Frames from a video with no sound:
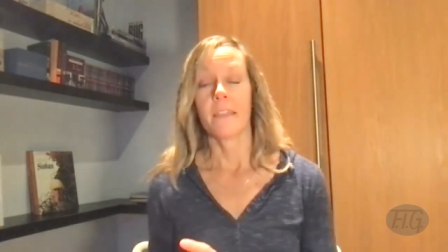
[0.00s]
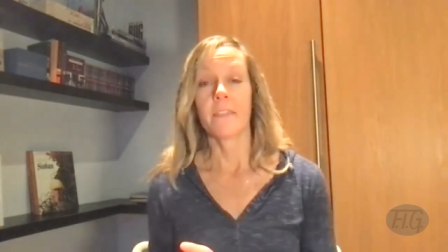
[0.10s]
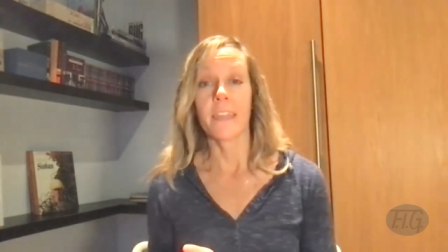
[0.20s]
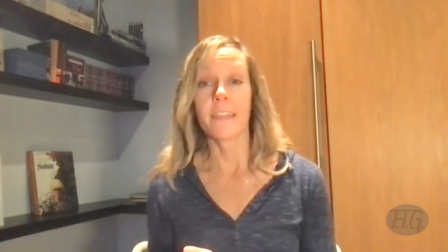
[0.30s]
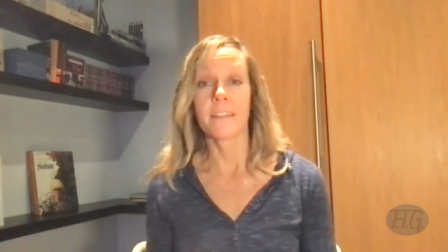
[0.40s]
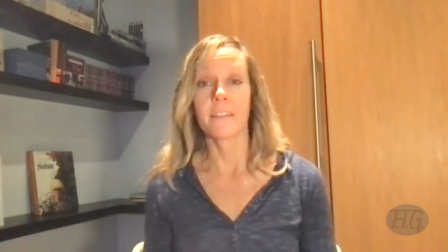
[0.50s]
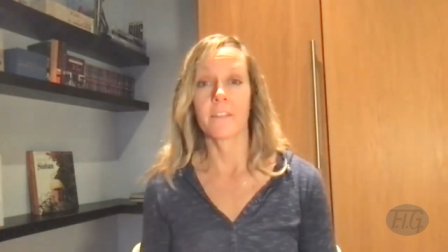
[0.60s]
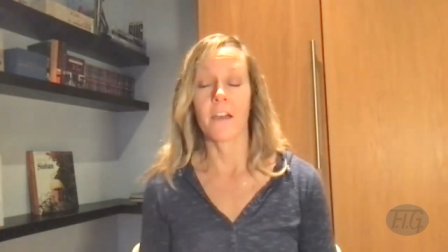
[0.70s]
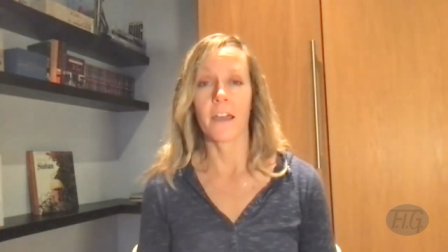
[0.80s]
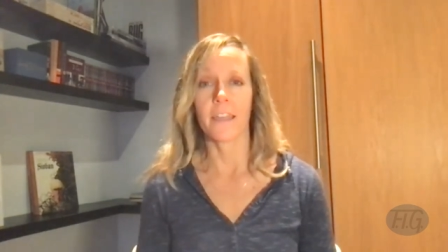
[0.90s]
and then
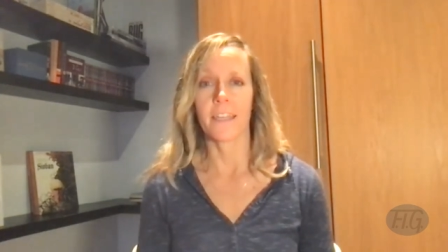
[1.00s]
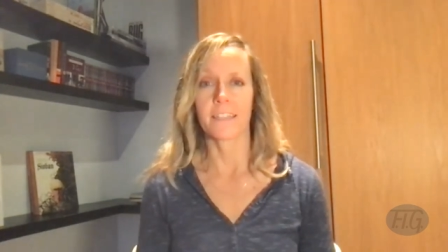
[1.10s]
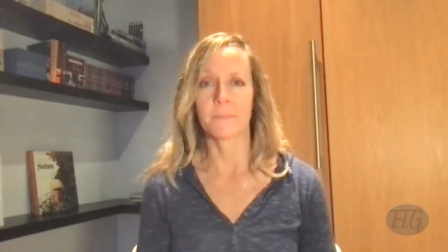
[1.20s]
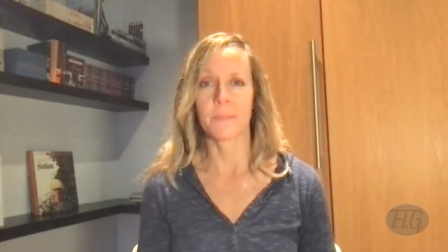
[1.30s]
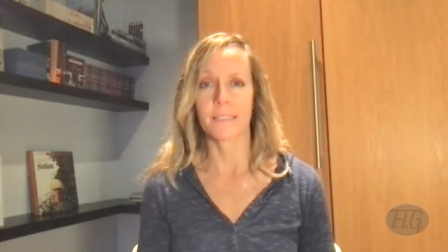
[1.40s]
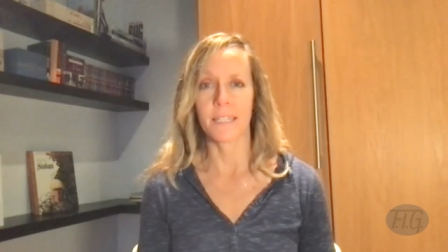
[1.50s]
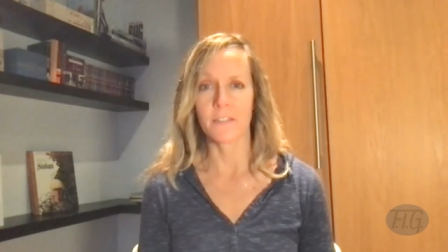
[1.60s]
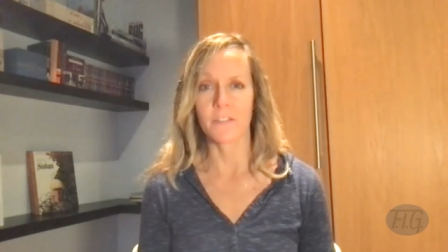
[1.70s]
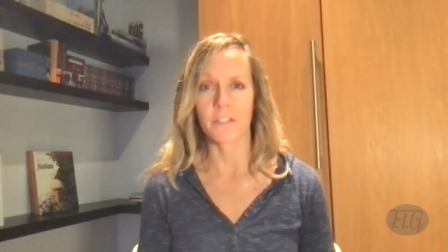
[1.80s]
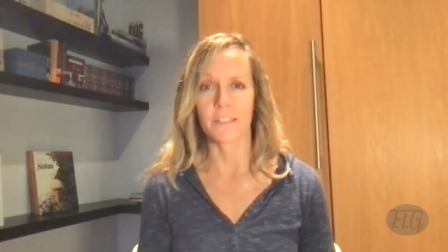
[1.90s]
the high
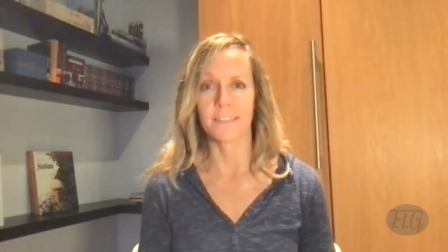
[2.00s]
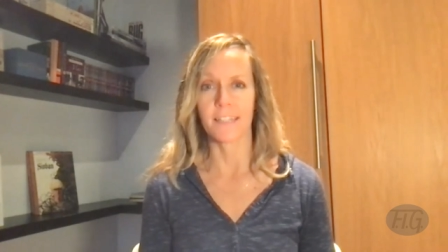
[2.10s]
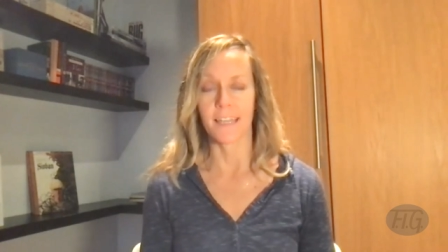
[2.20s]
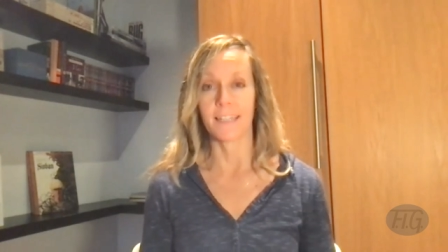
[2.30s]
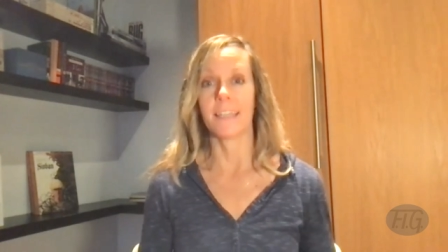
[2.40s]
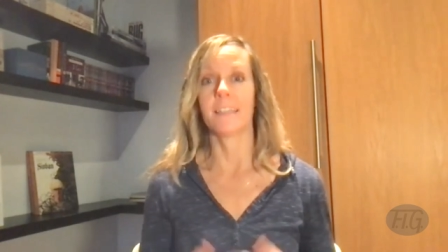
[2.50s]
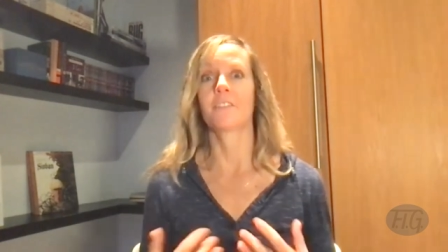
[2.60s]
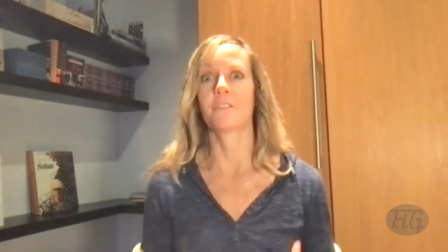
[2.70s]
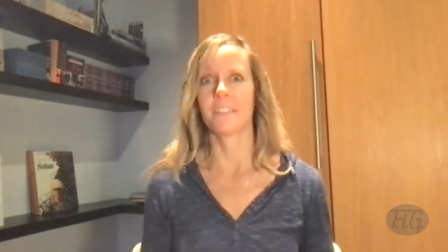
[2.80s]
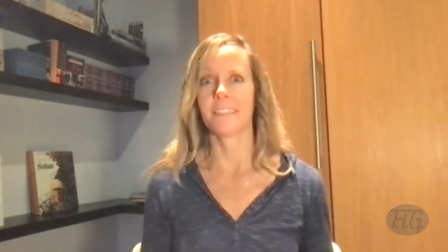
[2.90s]
expectations and
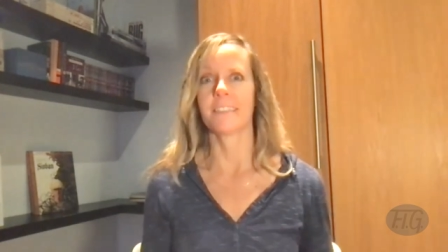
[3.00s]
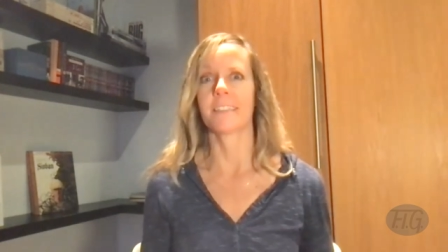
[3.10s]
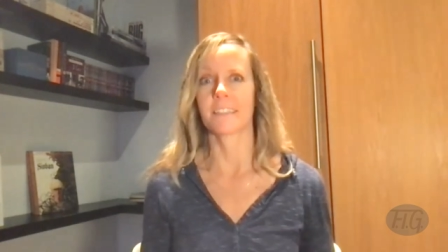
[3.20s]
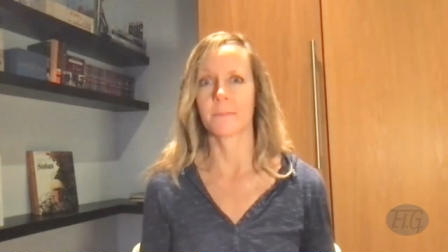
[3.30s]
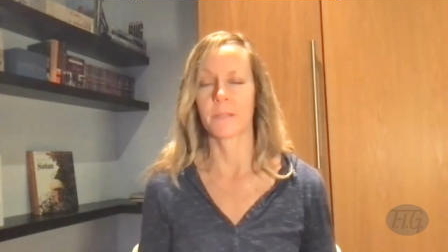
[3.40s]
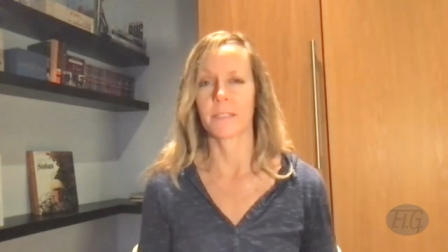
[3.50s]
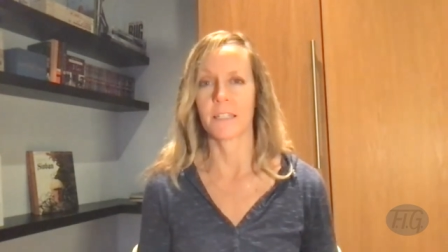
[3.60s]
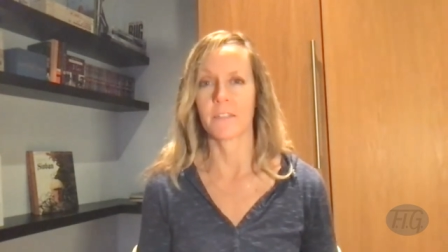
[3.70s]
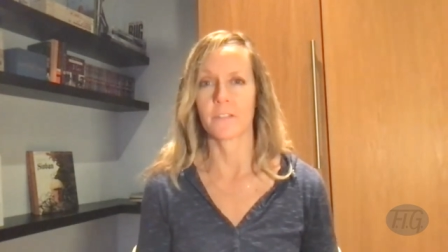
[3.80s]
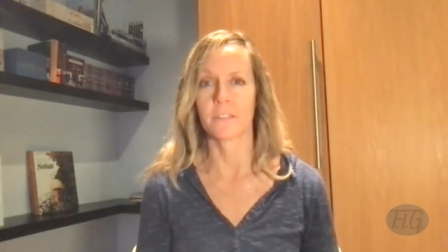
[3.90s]
increasing
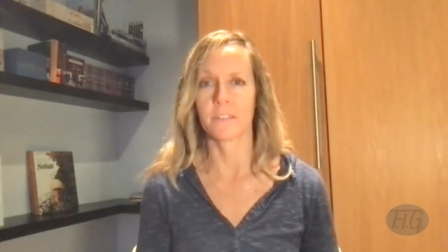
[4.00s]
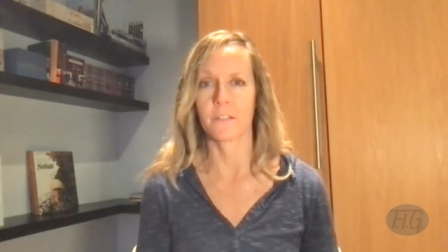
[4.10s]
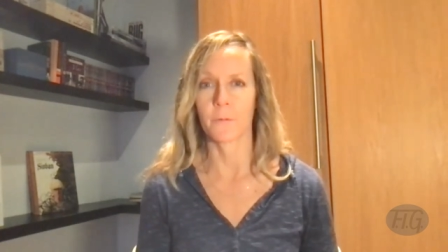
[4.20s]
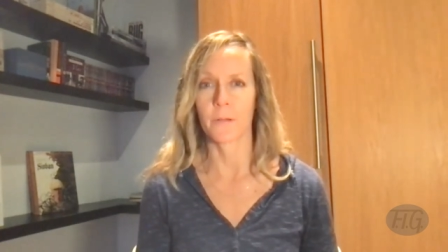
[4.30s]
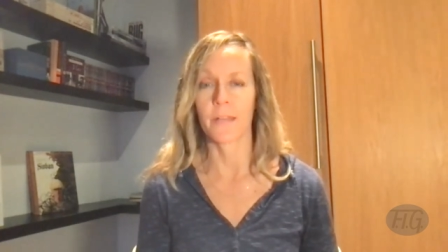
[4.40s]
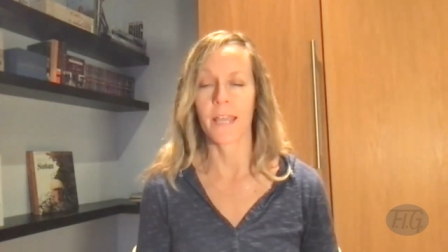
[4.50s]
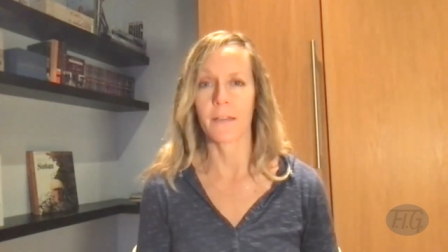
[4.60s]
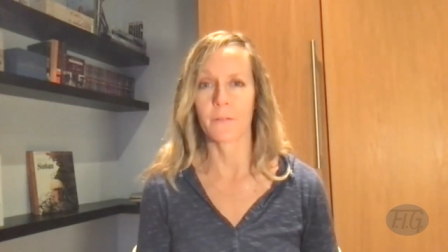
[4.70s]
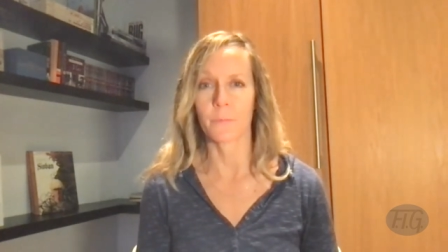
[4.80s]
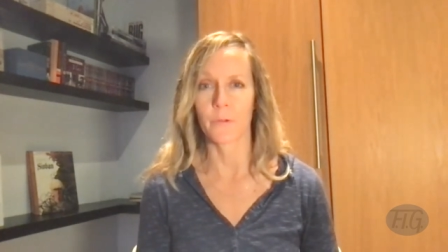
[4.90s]
expectations around
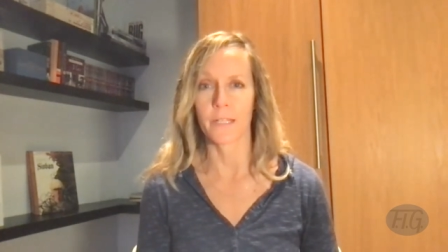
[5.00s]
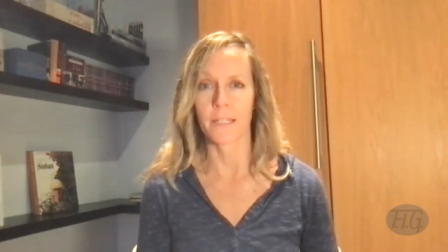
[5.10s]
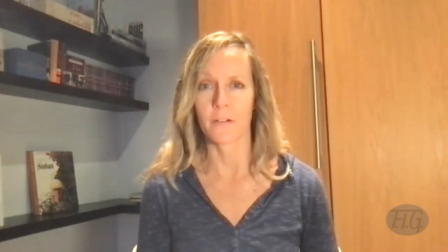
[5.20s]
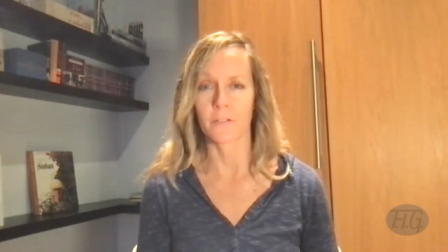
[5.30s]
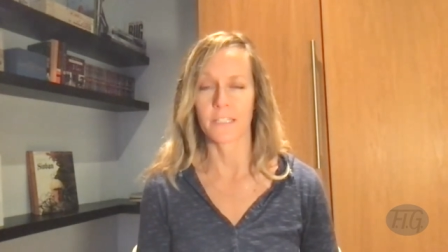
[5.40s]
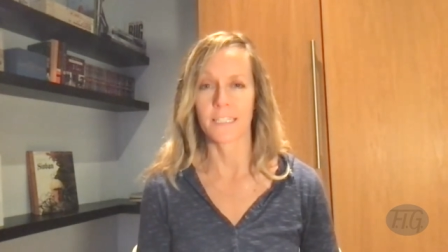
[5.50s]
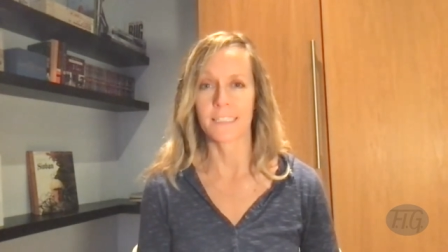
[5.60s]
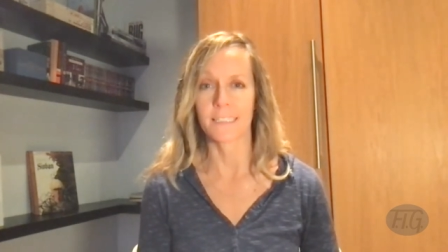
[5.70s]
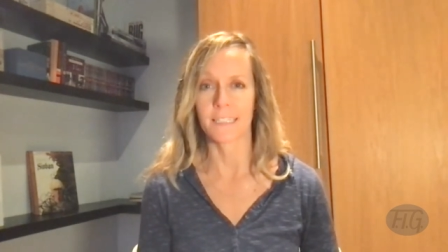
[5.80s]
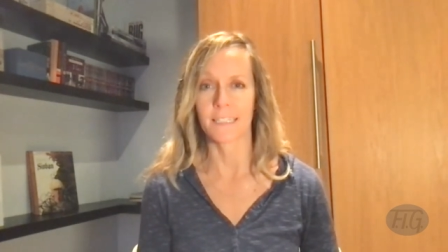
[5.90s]
how to bring
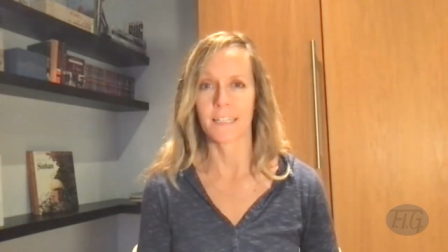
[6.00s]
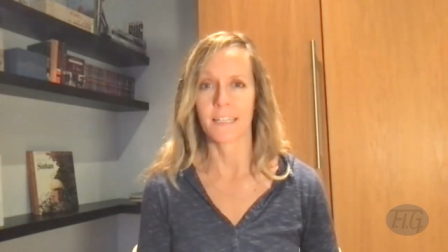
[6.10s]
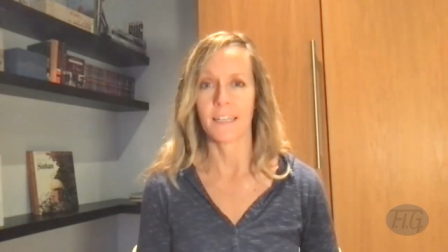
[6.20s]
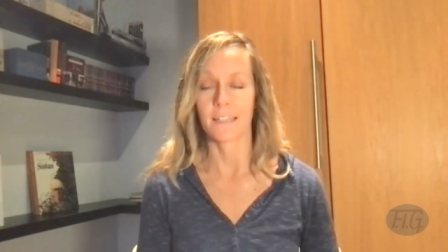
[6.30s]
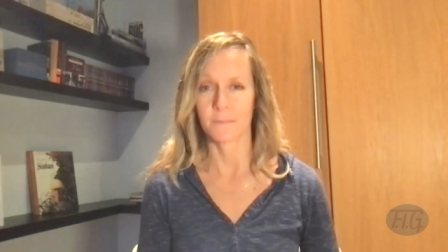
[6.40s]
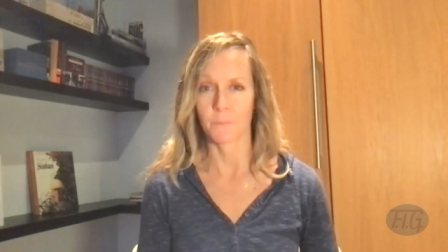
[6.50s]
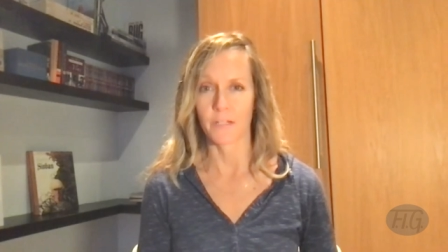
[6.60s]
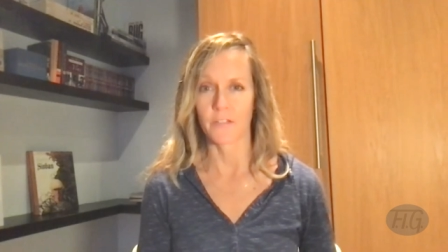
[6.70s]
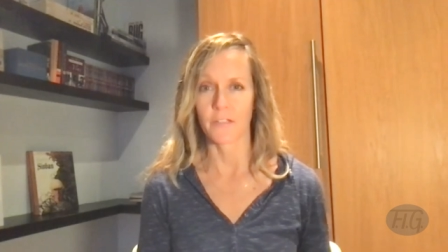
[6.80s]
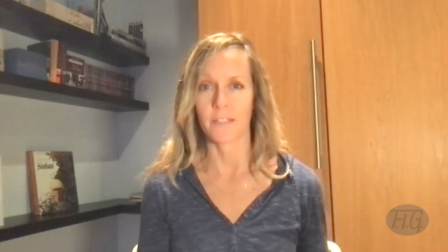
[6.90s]
artistic
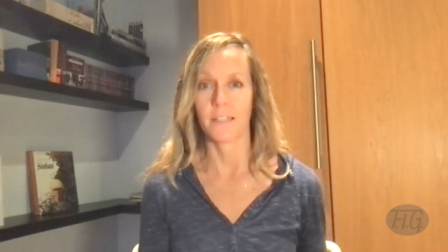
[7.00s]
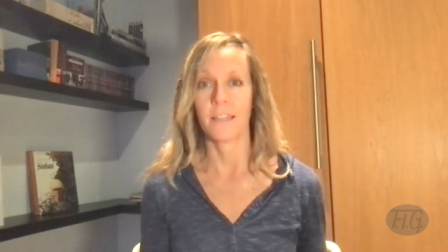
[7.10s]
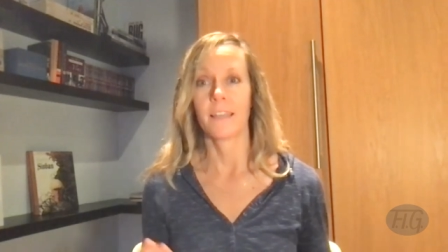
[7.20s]
expression